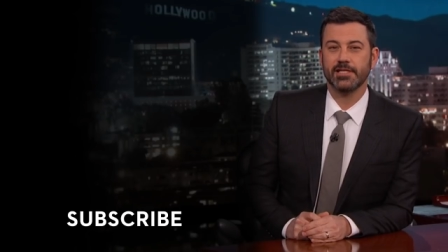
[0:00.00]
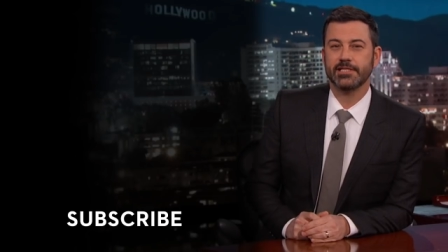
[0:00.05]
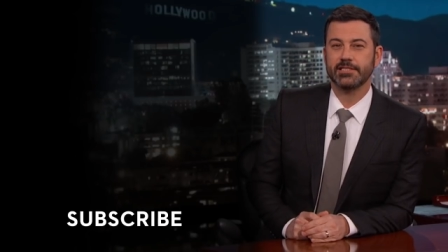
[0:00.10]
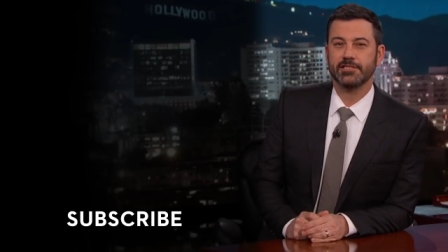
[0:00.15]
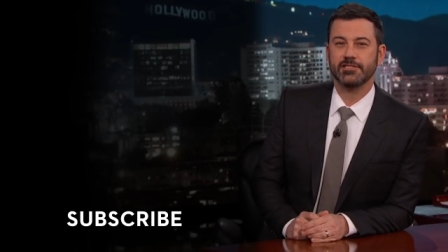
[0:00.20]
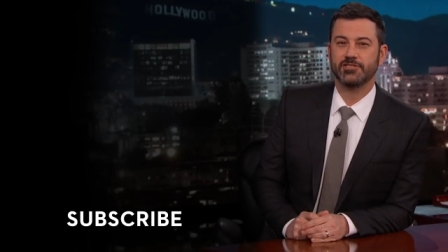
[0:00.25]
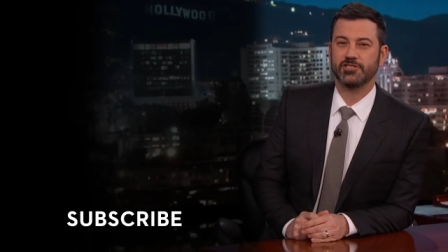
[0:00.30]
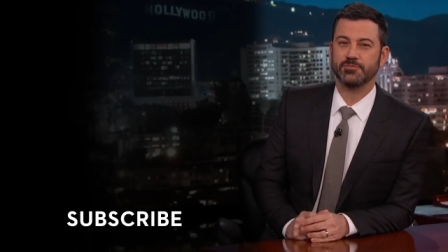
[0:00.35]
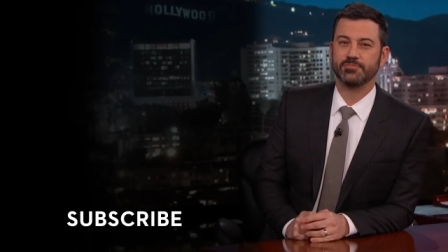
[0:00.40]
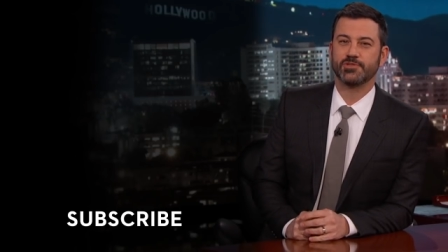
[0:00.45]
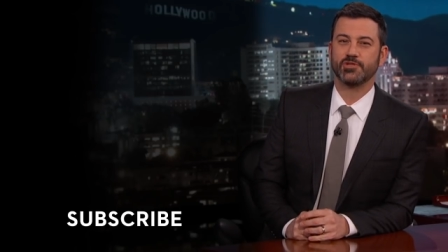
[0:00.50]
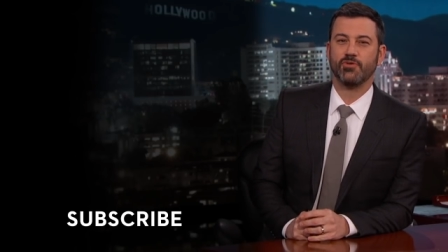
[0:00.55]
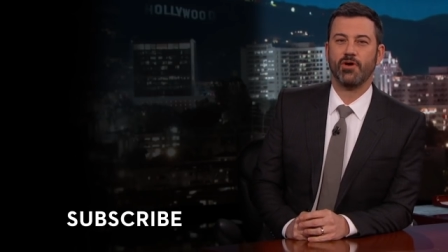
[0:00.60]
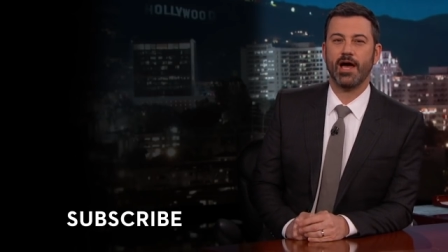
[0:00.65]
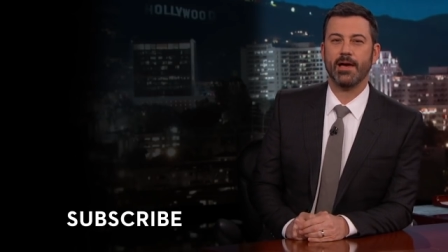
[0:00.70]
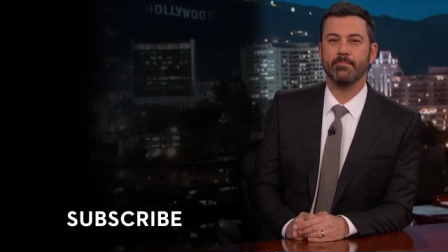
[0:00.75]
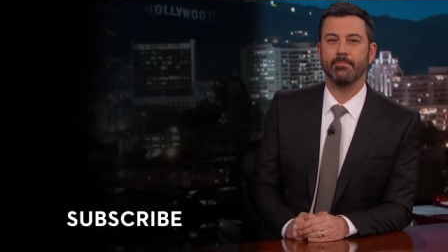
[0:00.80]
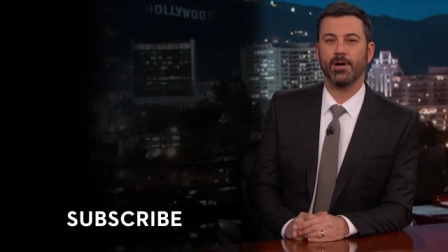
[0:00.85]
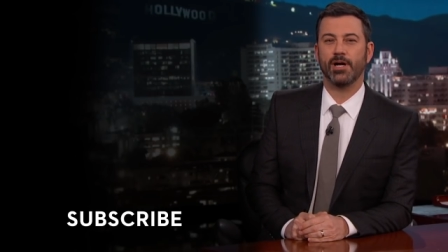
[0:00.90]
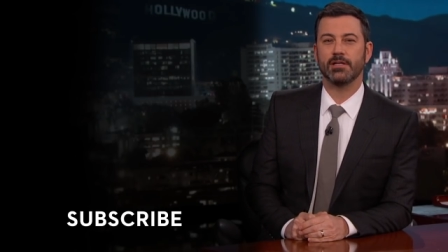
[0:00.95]
click the
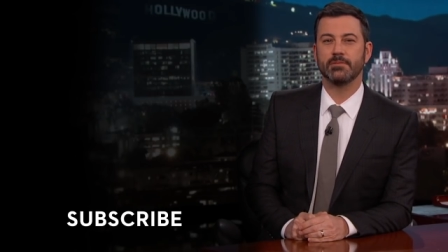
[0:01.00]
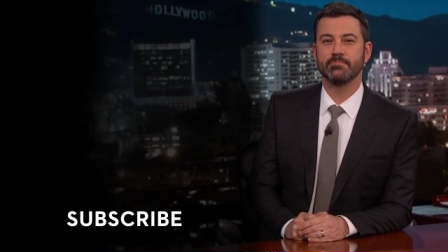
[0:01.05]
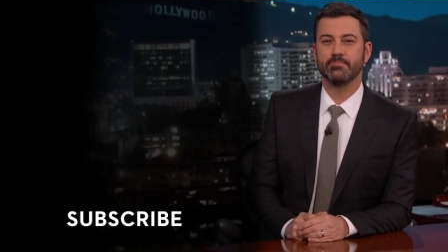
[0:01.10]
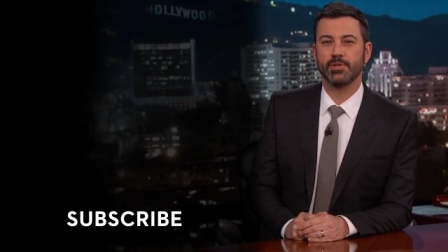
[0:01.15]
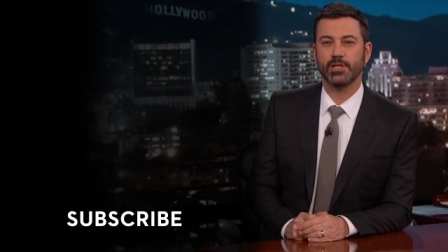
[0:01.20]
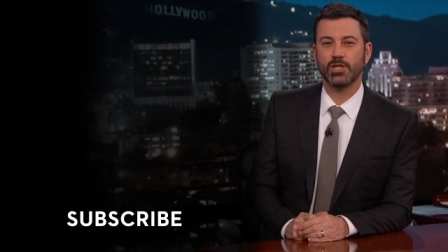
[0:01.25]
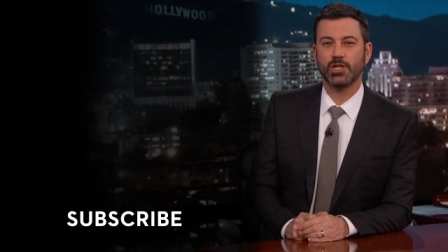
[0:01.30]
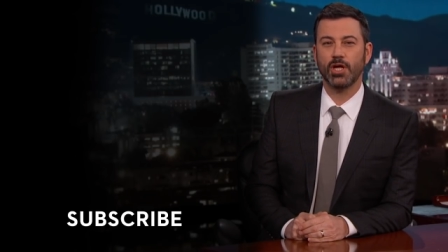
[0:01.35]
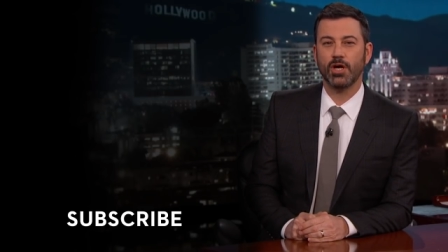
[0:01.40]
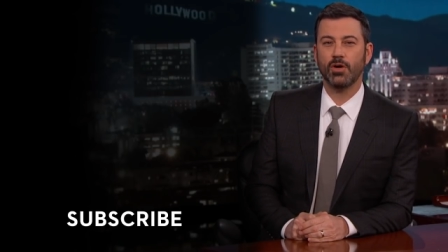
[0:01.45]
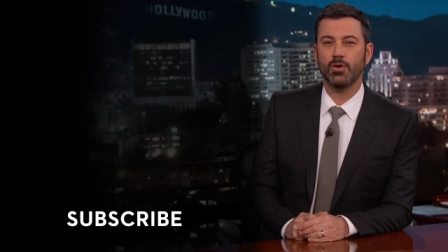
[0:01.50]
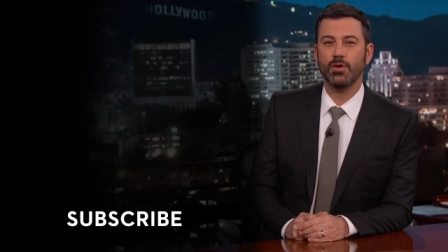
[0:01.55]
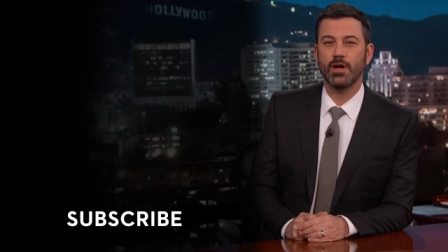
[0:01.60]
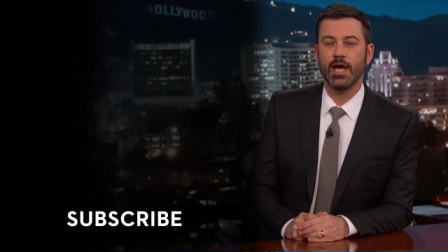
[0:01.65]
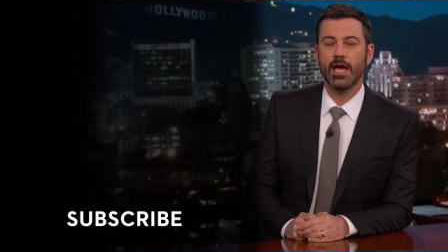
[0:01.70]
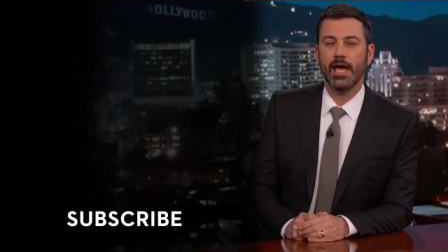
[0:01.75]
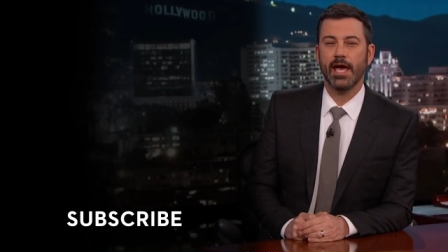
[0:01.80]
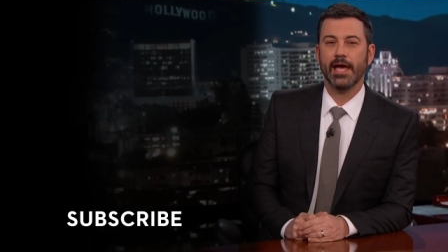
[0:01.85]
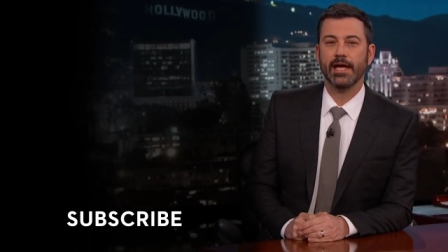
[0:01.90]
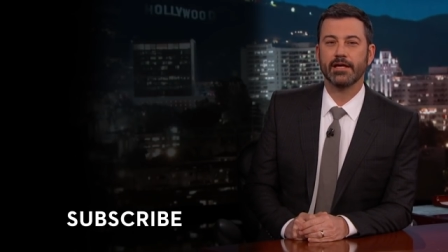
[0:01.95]
subscribe button below
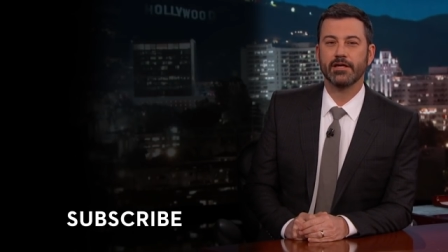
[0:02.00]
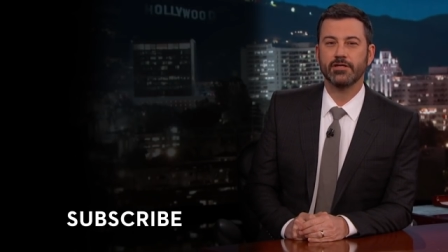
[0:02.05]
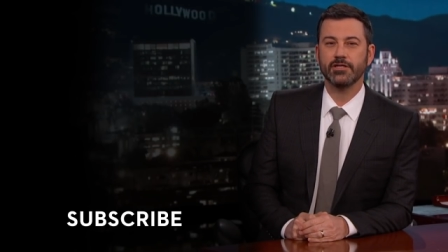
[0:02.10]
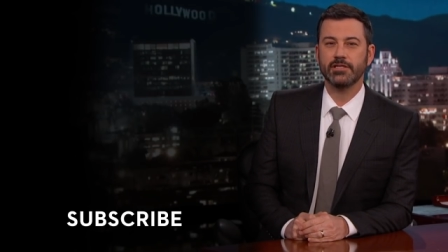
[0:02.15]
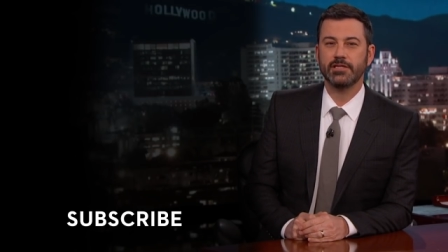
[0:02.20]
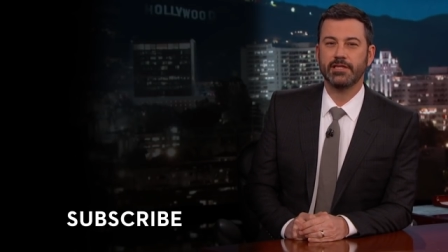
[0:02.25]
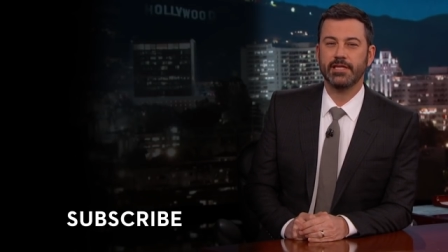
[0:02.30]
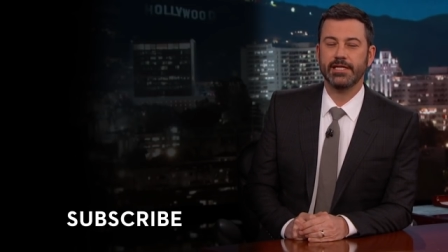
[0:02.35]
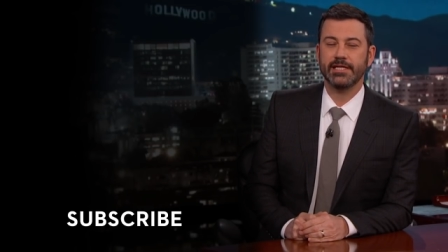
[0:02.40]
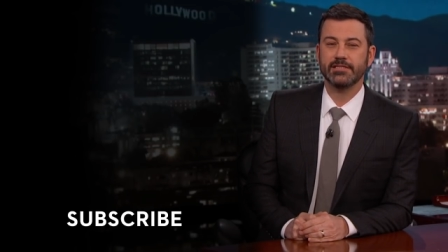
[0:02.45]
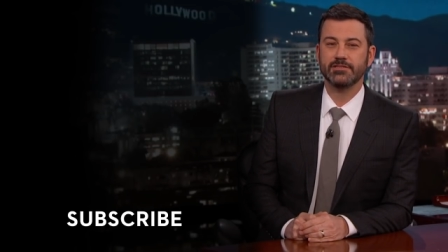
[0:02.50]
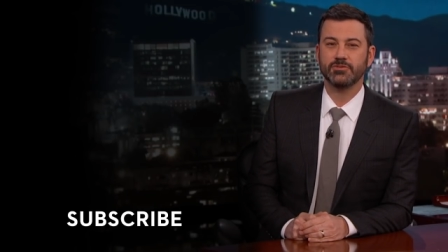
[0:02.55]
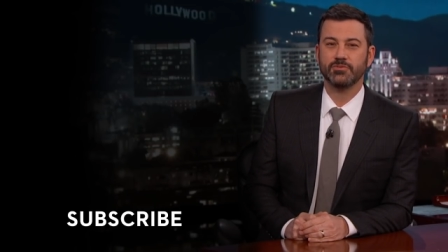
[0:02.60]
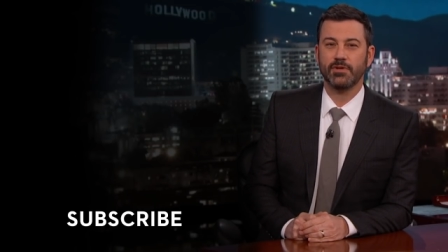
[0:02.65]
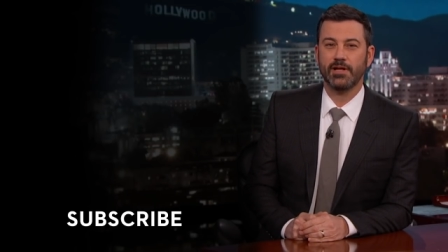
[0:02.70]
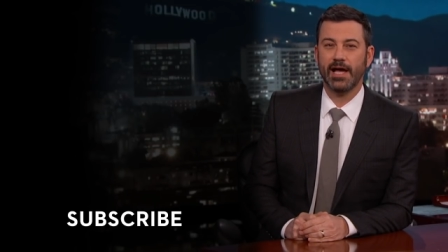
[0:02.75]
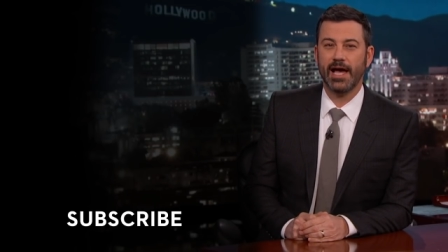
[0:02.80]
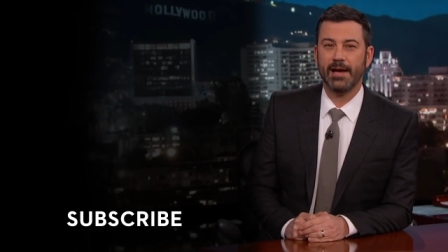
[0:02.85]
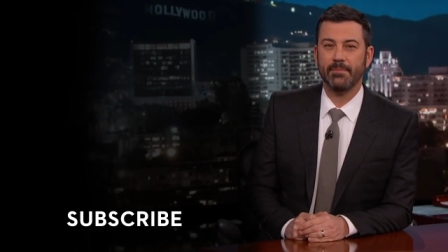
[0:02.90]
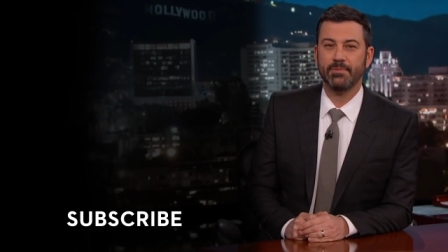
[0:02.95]
and good things
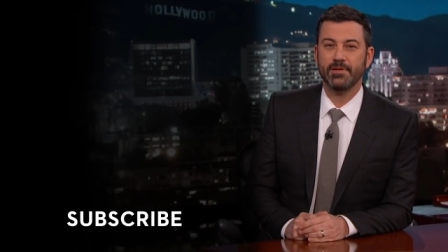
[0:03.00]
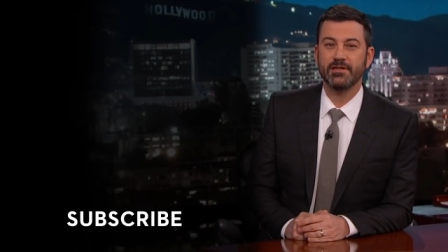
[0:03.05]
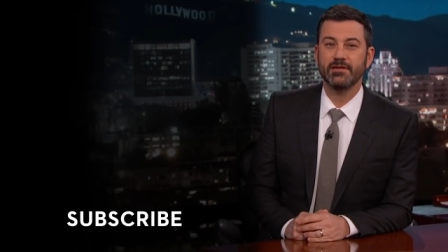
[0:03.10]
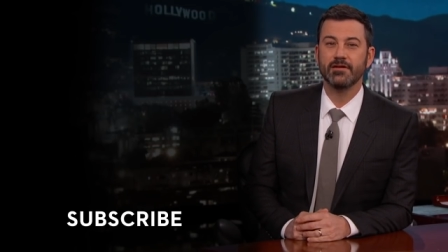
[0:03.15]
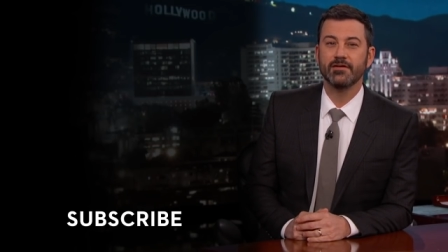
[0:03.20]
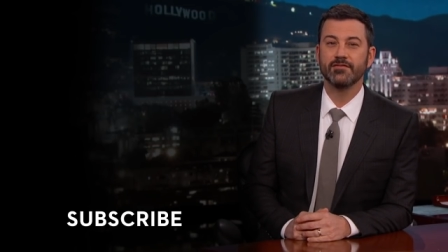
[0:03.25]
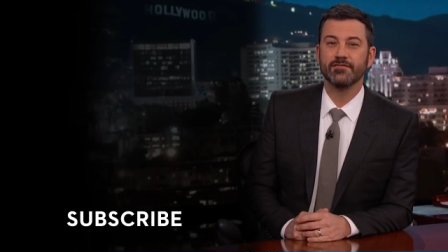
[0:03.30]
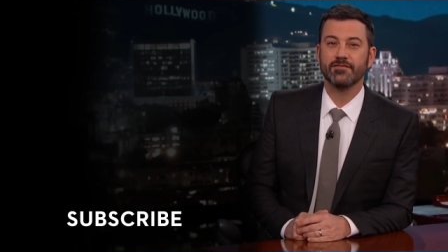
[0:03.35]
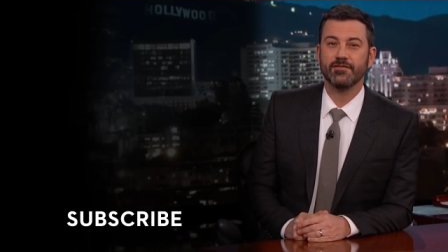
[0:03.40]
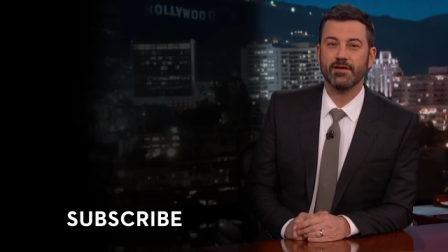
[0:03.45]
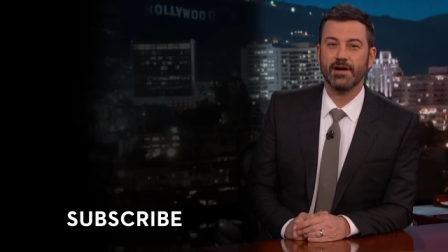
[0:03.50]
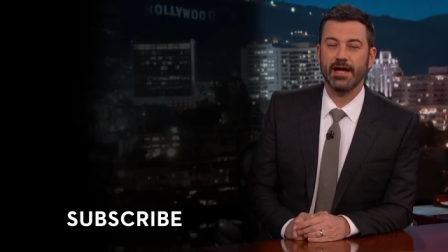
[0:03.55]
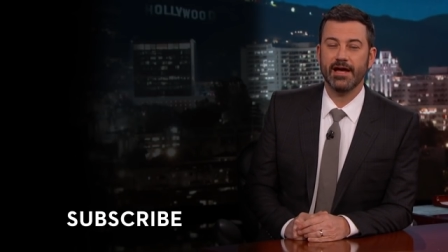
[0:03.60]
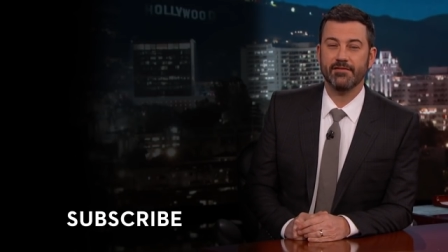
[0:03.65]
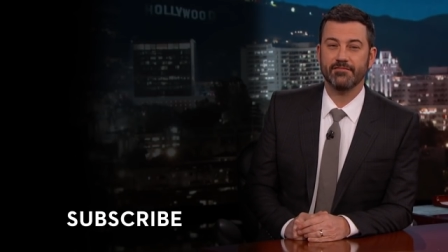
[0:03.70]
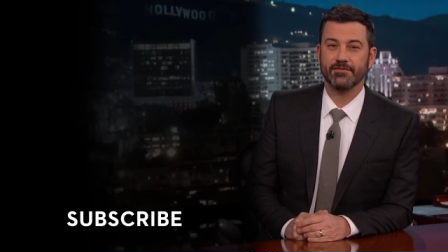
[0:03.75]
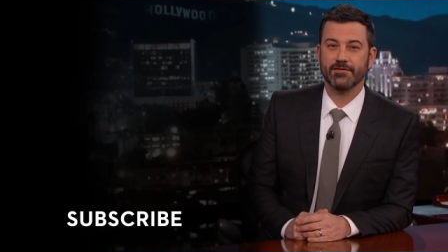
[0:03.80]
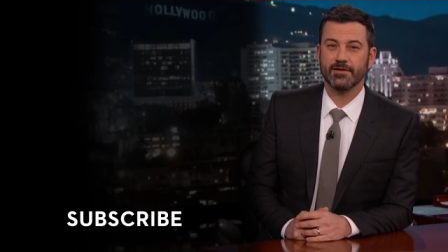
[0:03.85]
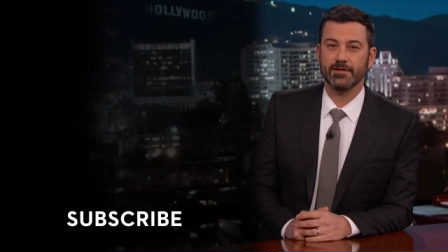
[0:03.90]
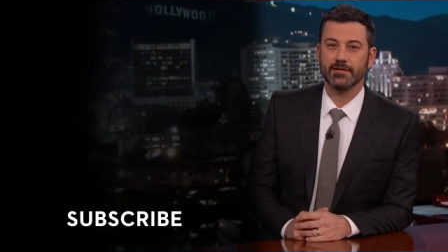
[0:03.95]
will happen
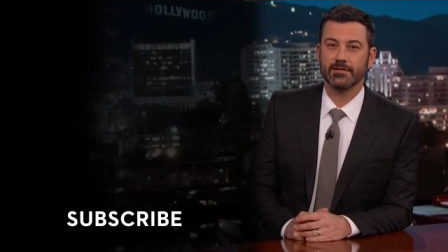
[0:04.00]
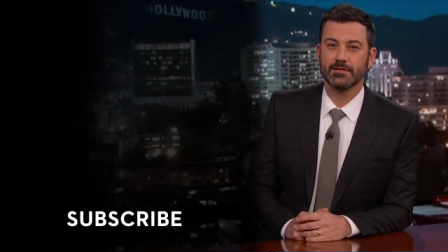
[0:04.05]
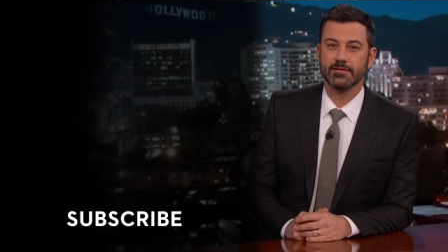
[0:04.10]
forever.